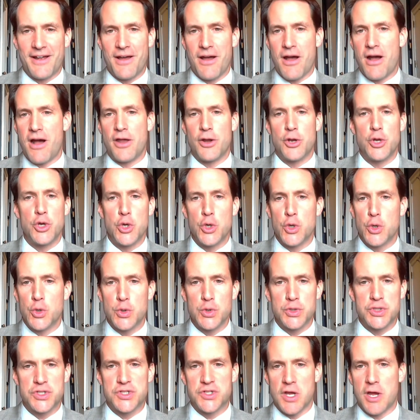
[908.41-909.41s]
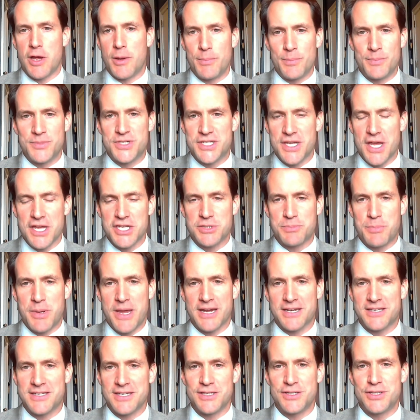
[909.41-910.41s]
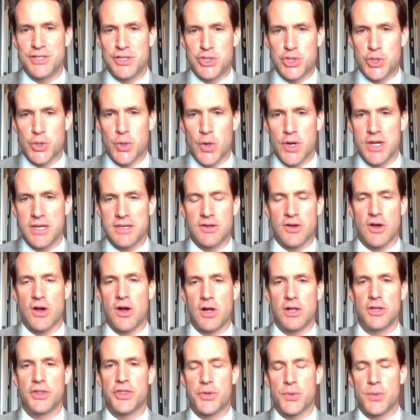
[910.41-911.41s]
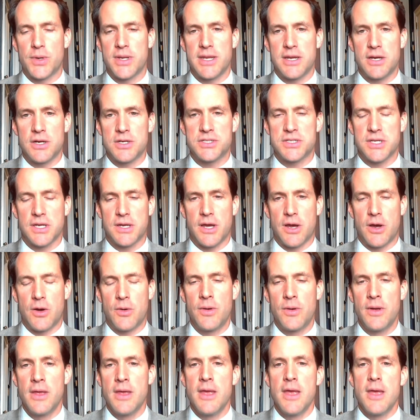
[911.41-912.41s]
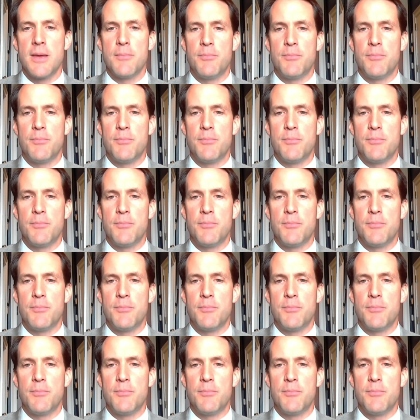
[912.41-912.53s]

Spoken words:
on who some suspect in Detroit called 3 years ago,